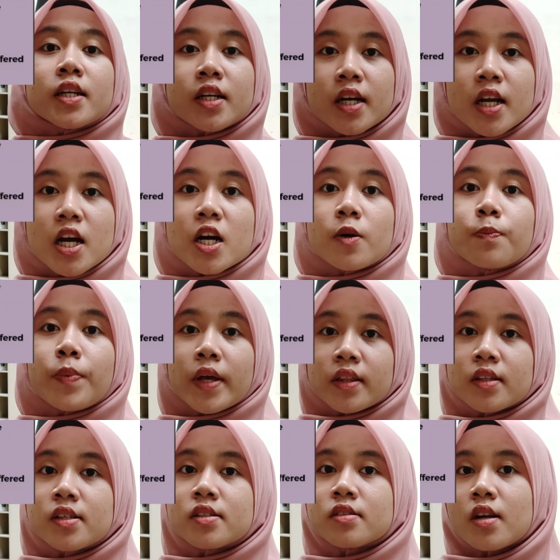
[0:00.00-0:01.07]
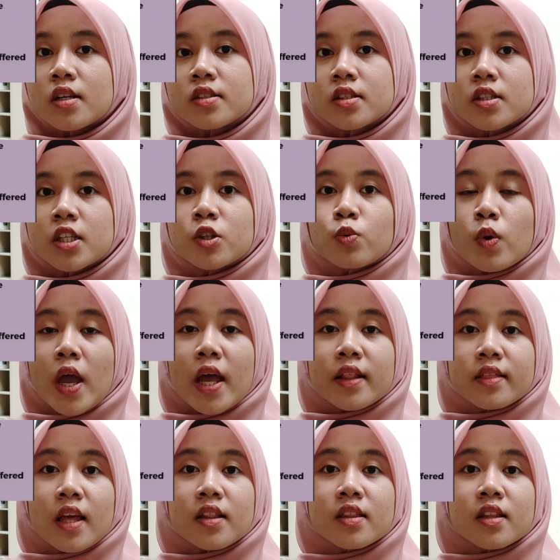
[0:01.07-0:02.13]
Create a better strategy to
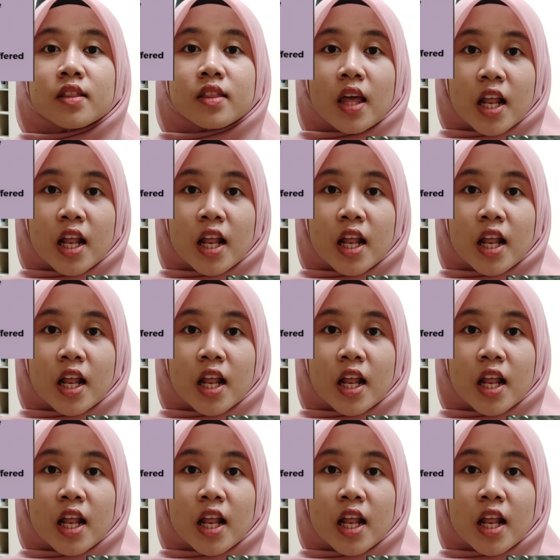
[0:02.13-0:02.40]
attack the